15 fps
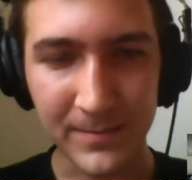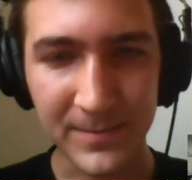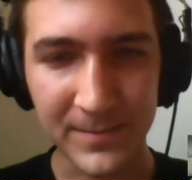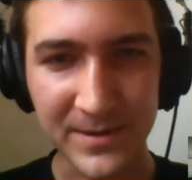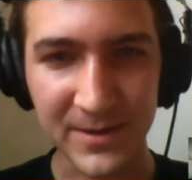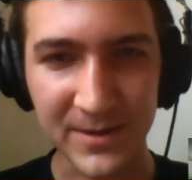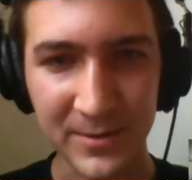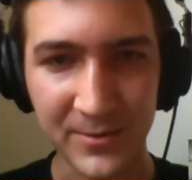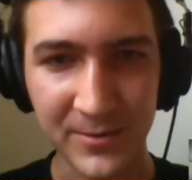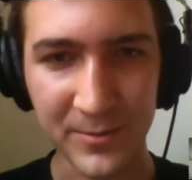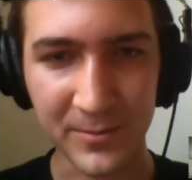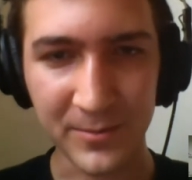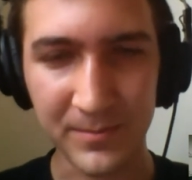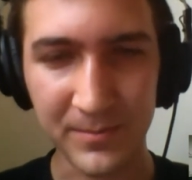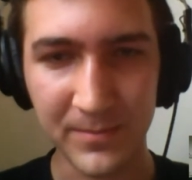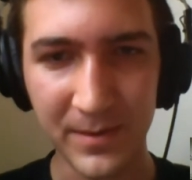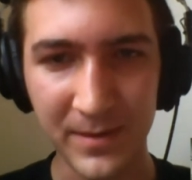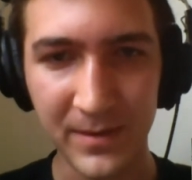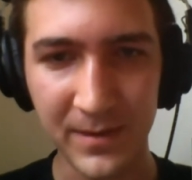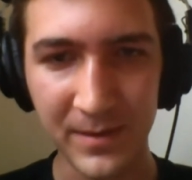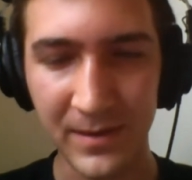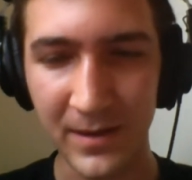So
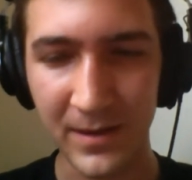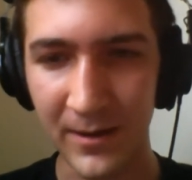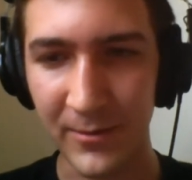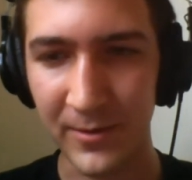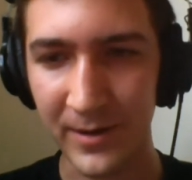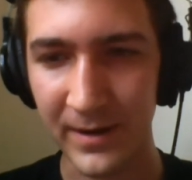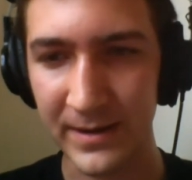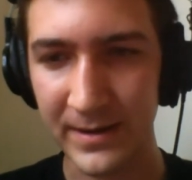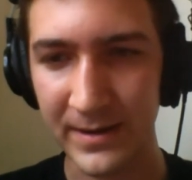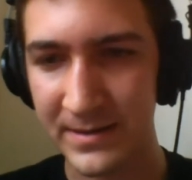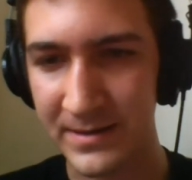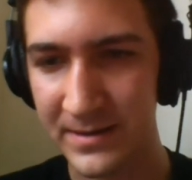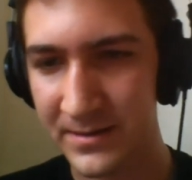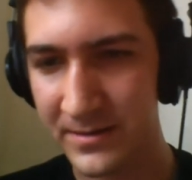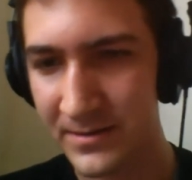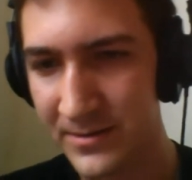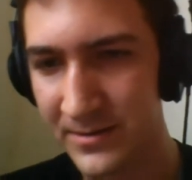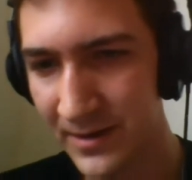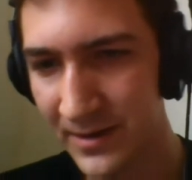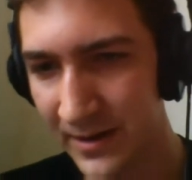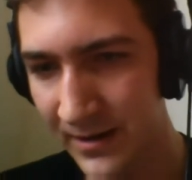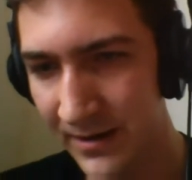our guests
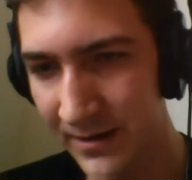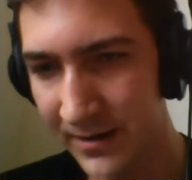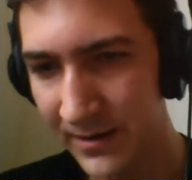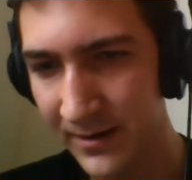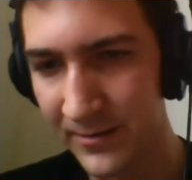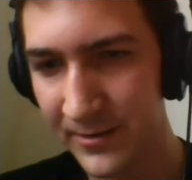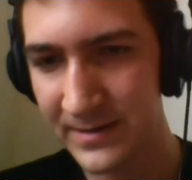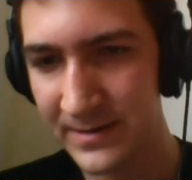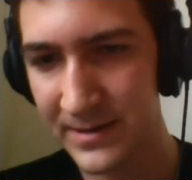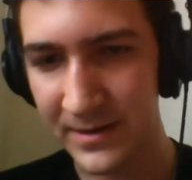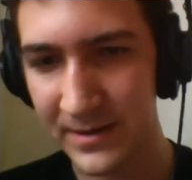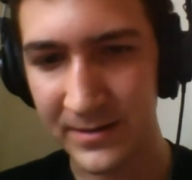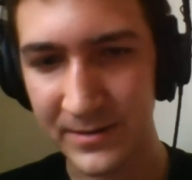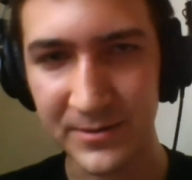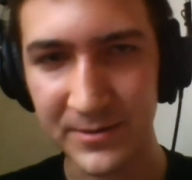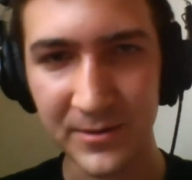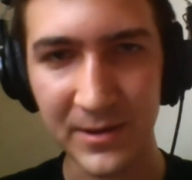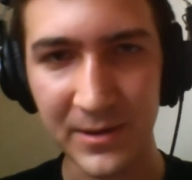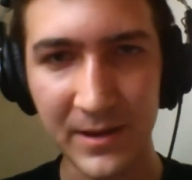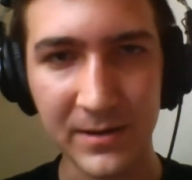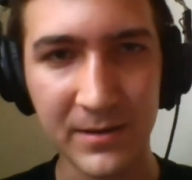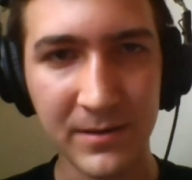today are Kris and
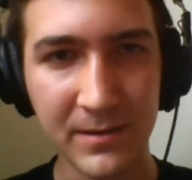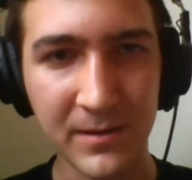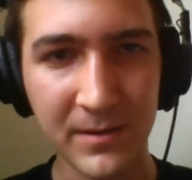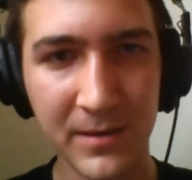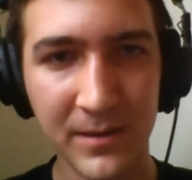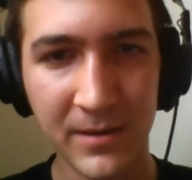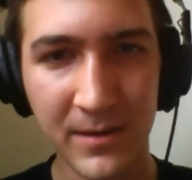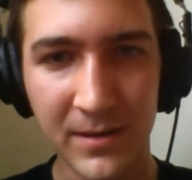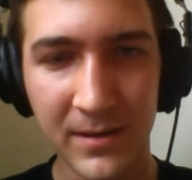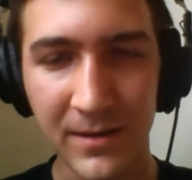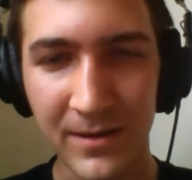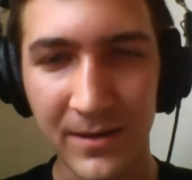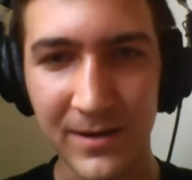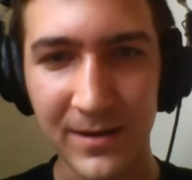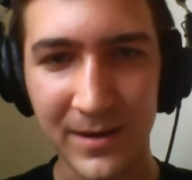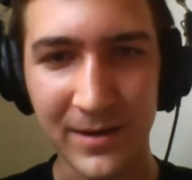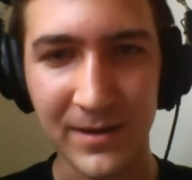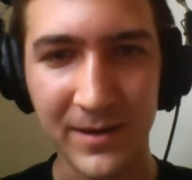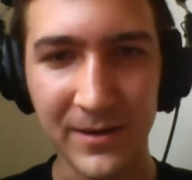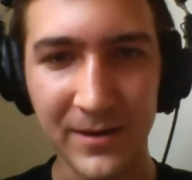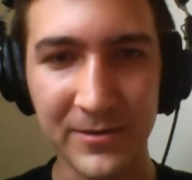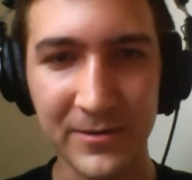Julian.
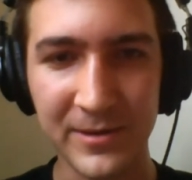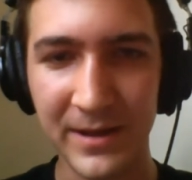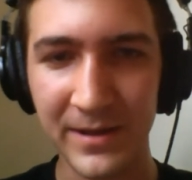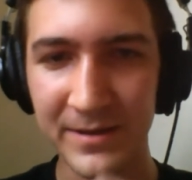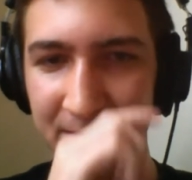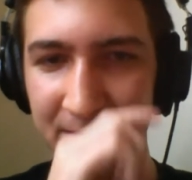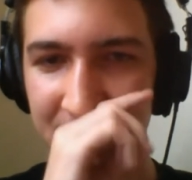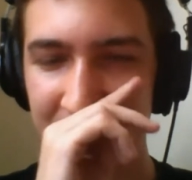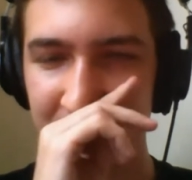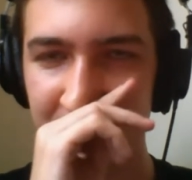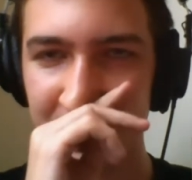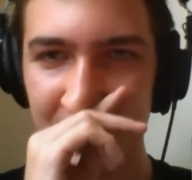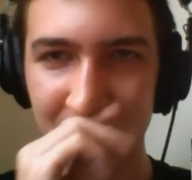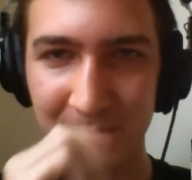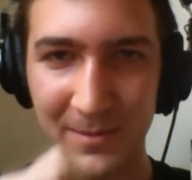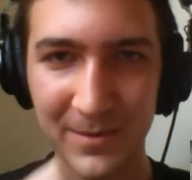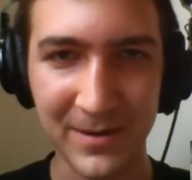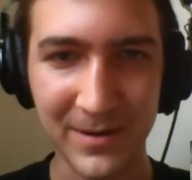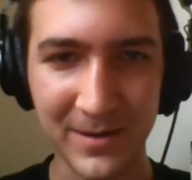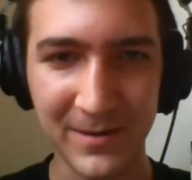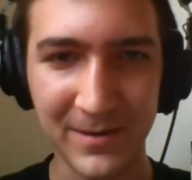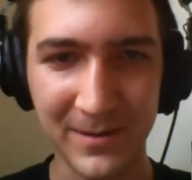Can you tell us,
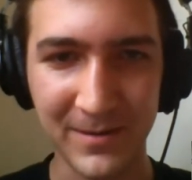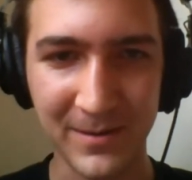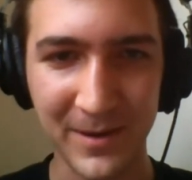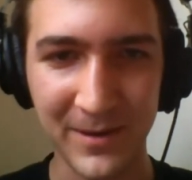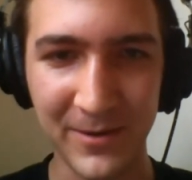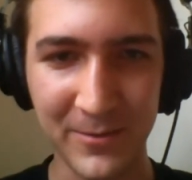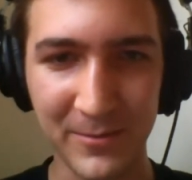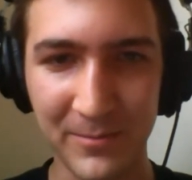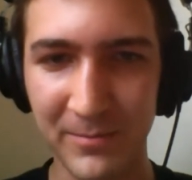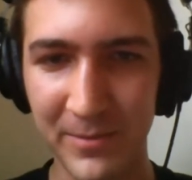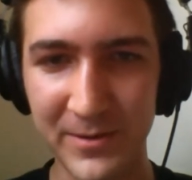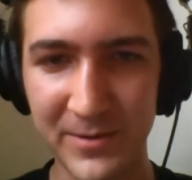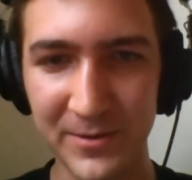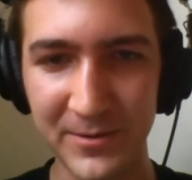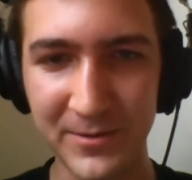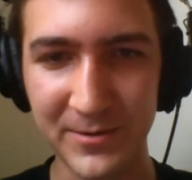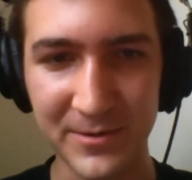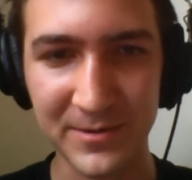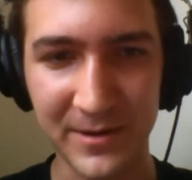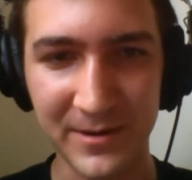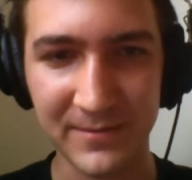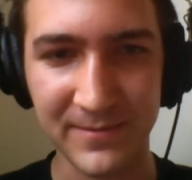can you introduce
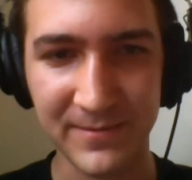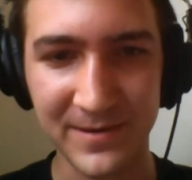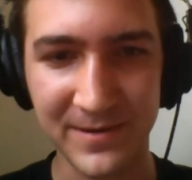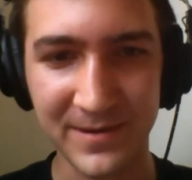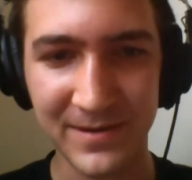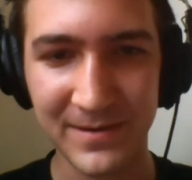yourself?